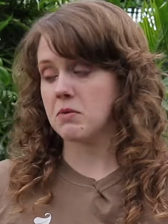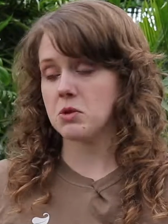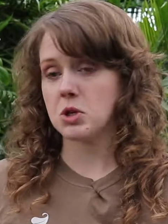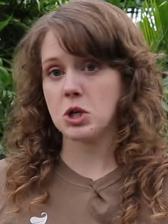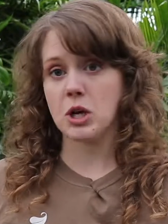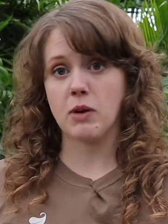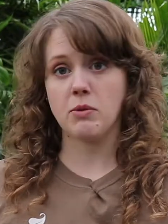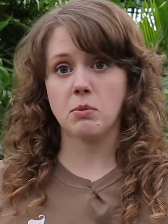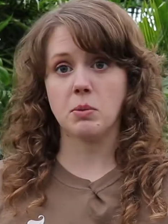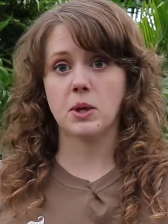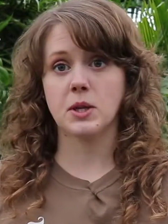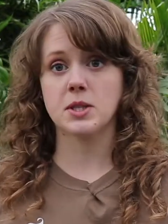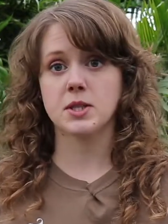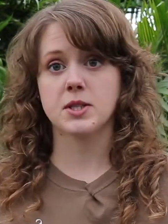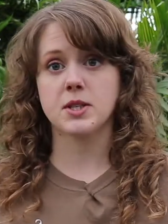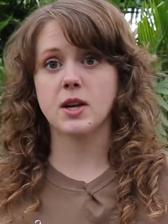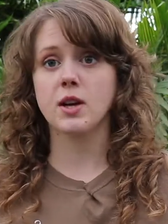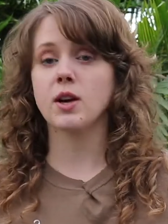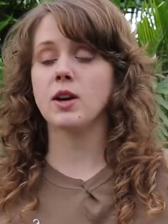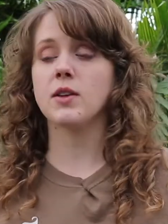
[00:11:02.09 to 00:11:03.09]
you have a
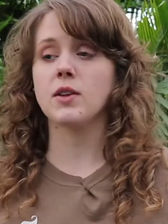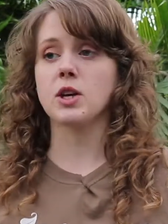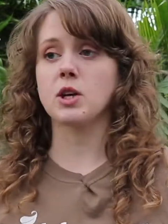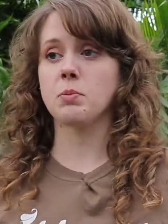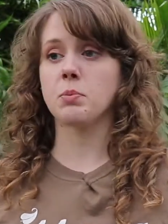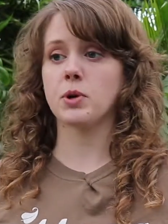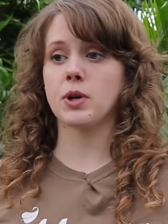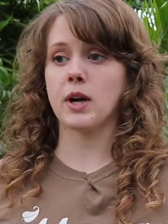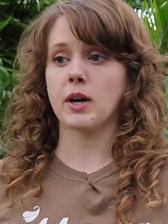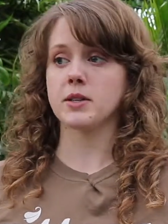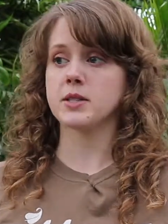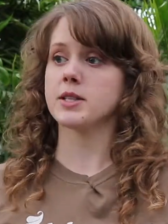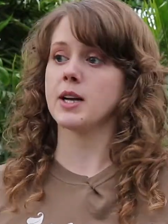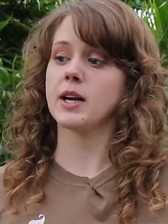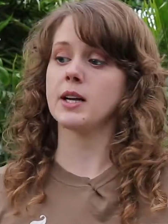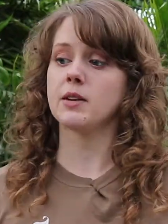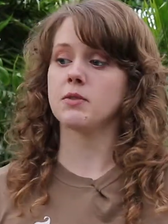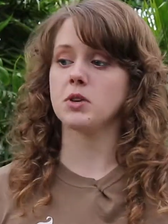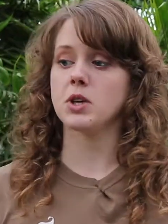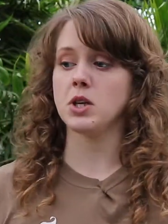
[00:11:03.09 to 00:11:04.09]
monstera that you put outside
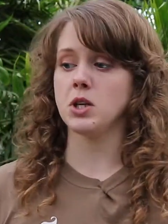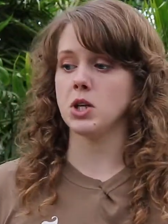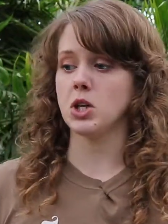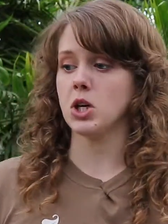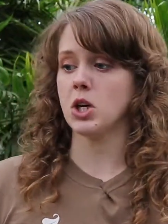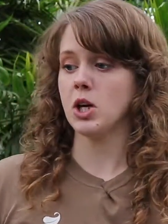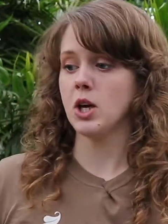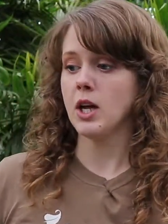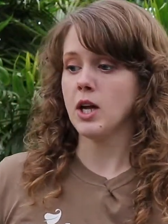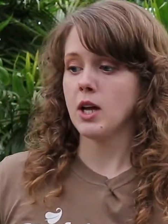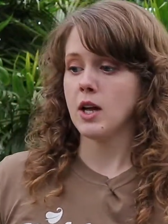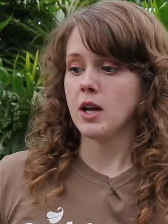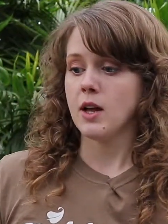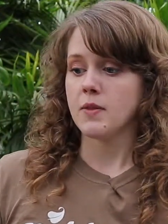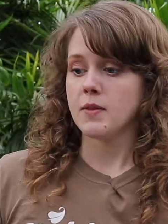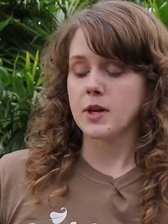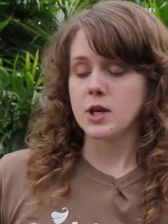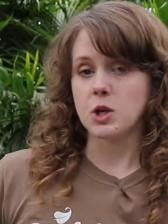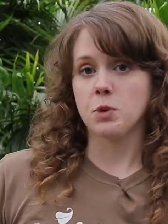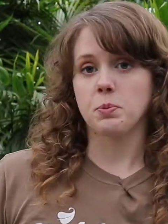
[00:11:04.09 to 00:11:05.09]
every year
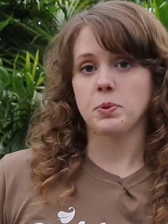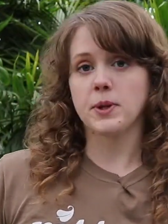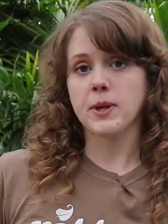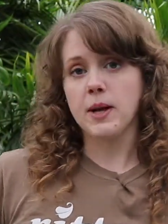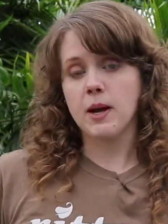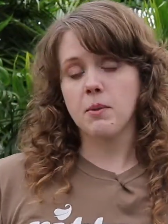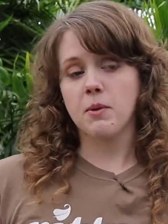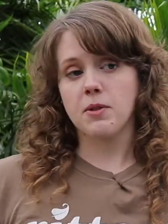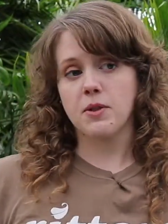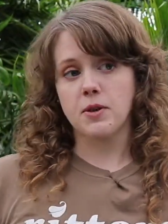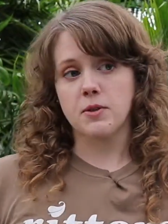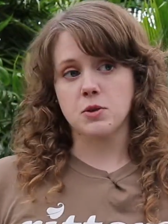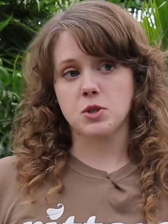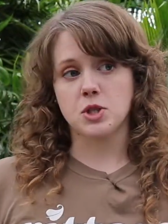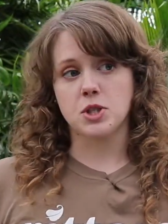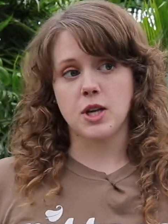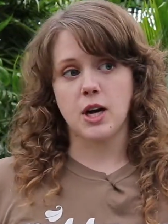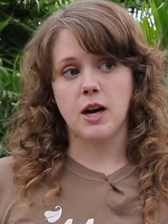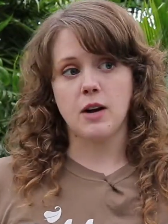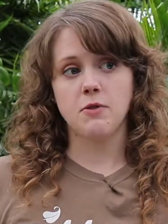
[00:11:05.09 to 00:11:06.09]
that you plant with other
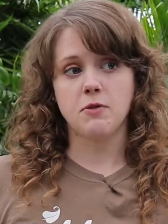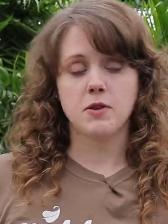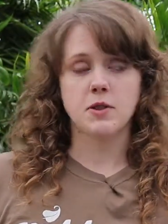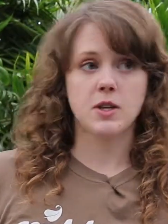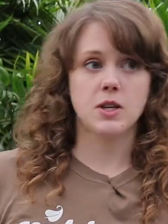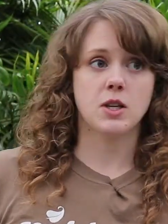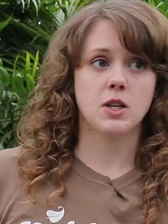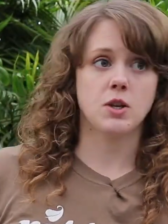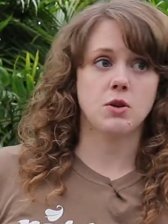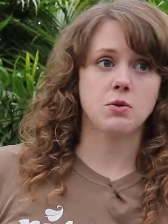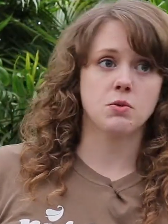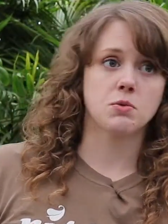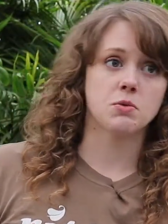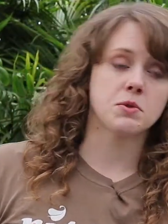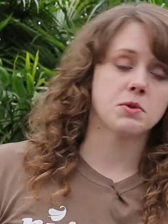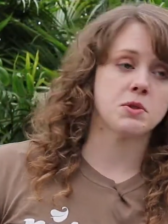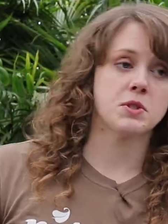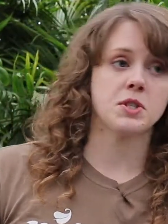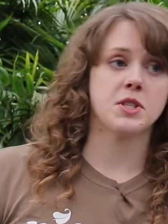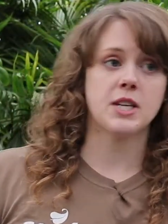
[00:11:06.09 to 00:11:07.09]
stuff, and then you
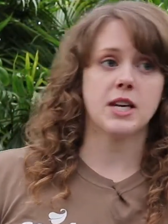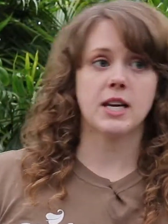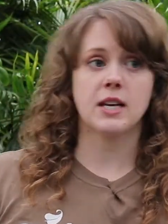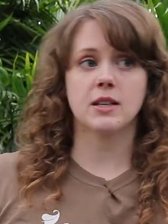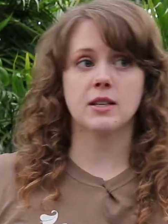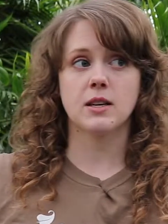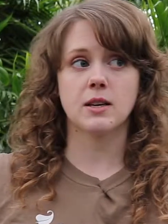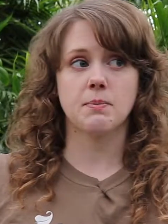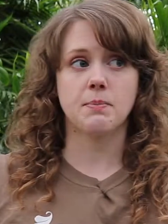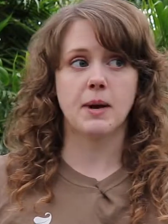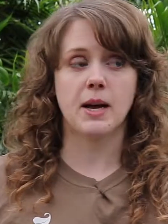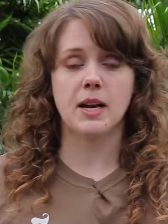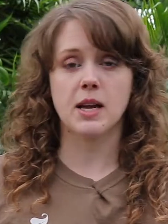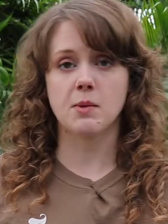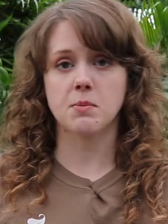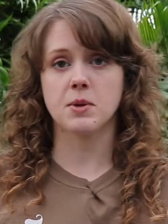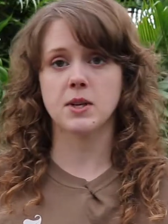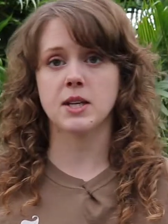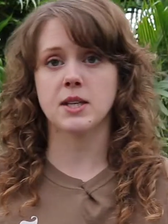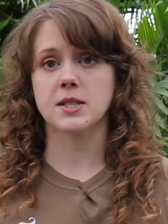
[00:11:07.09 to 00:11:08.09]
take the bedding
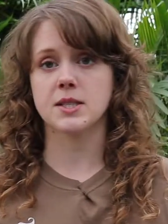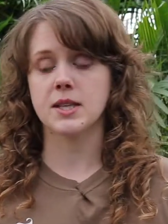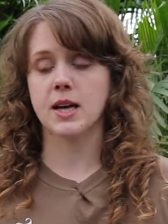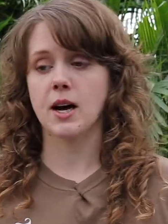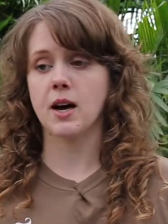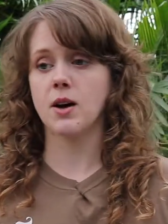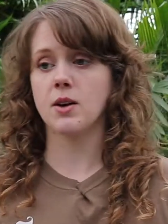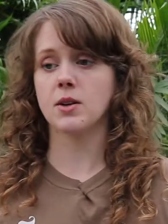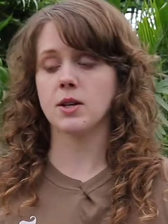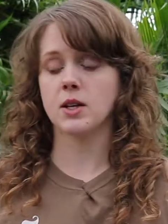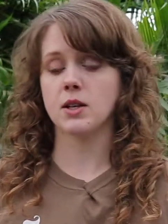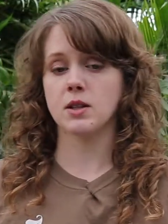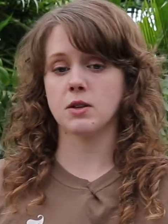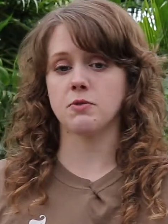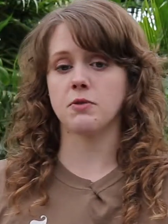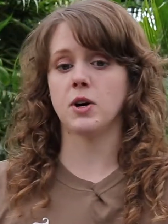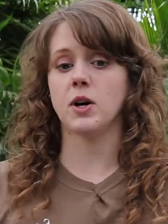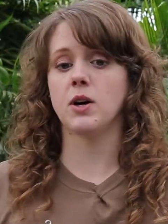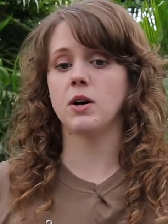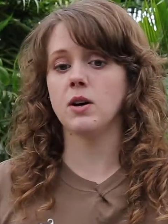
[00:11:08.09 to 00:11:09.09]
plants out in the
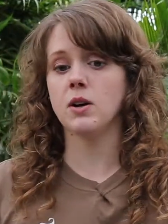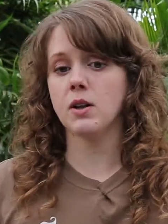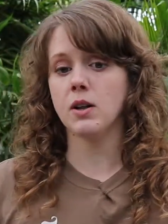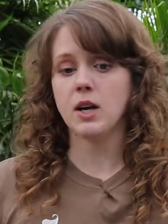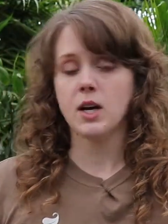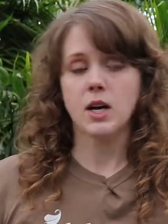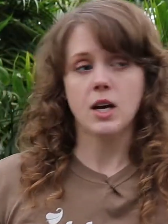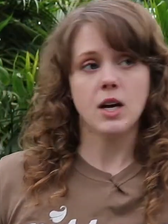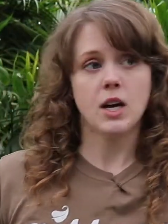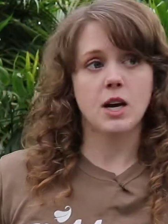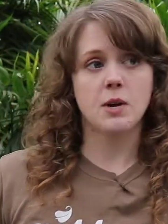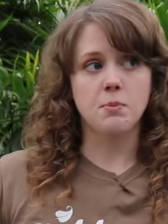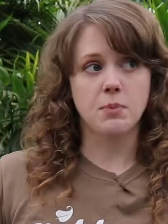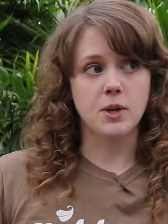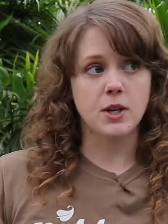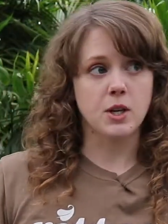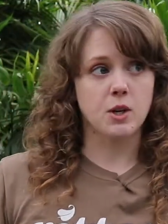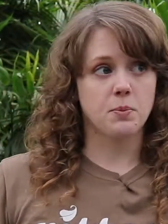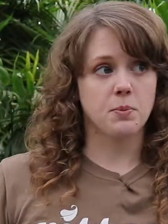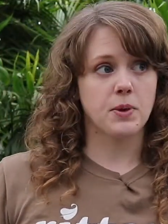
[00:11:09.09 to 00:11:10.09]
fall and
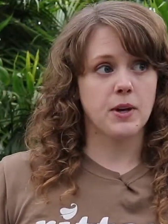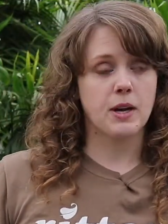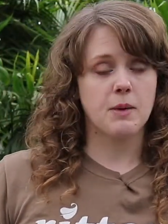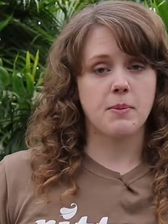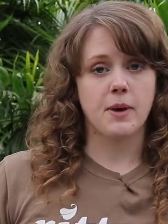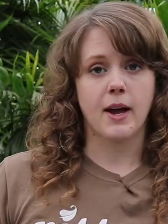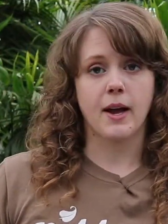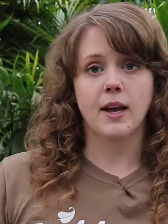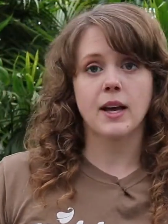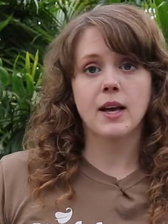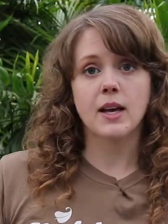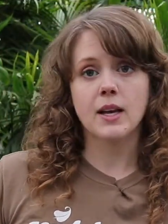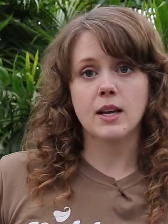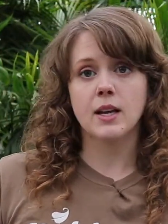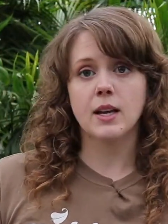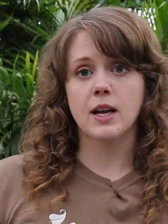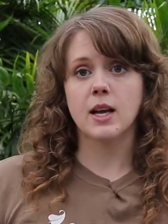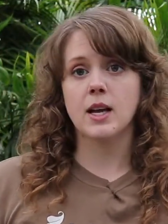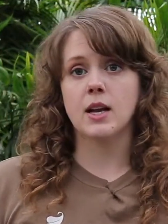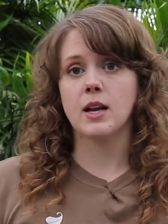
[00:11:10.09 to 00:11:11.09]
bring your plant back in,
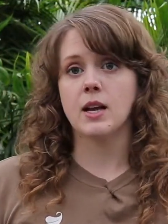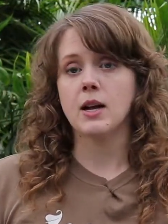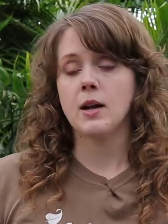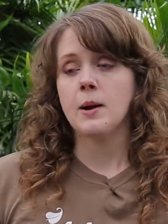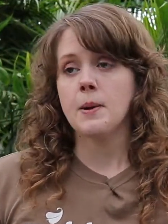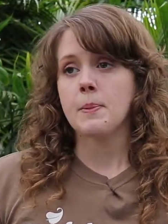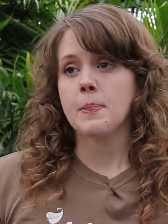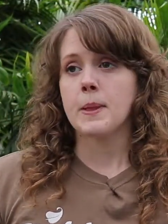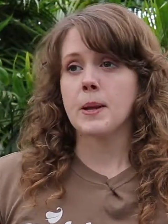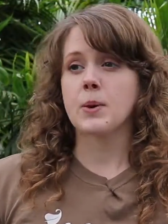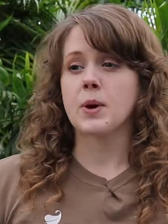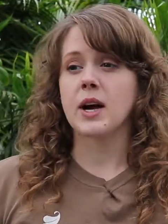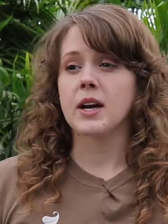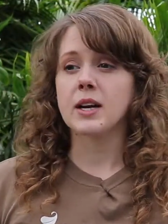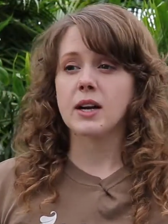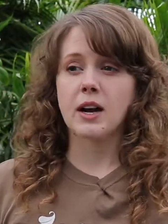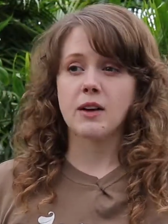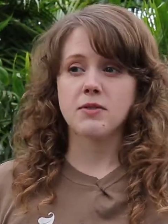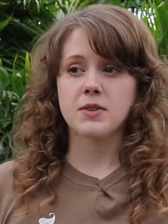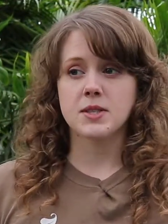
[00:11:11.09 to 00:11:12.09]
and you kind of
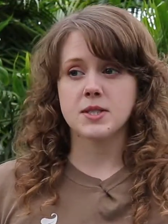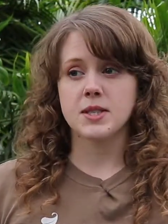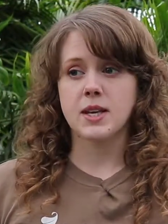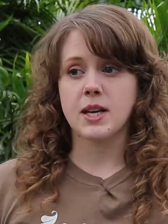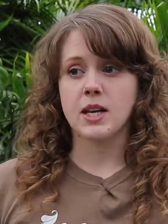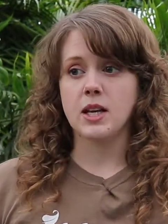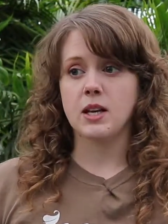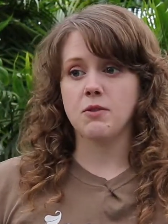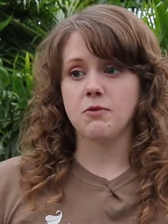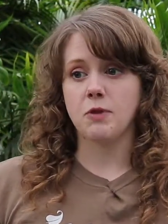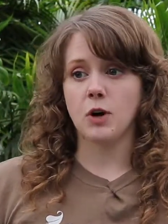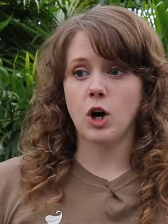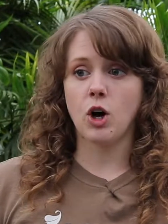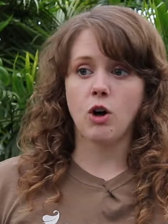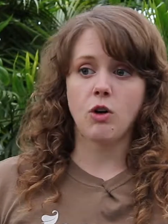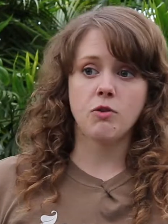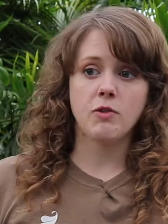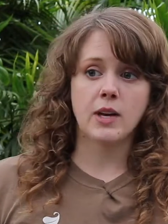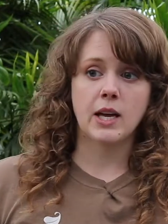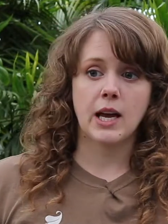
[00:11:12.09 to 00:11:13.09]
have this like
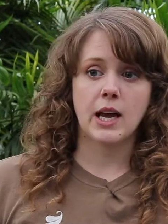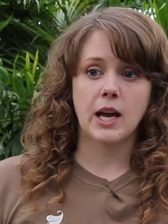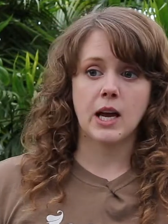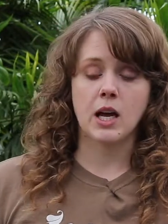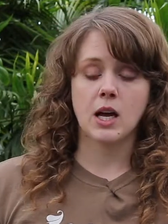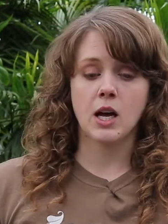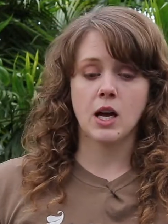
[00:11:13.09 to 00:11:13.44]
evolving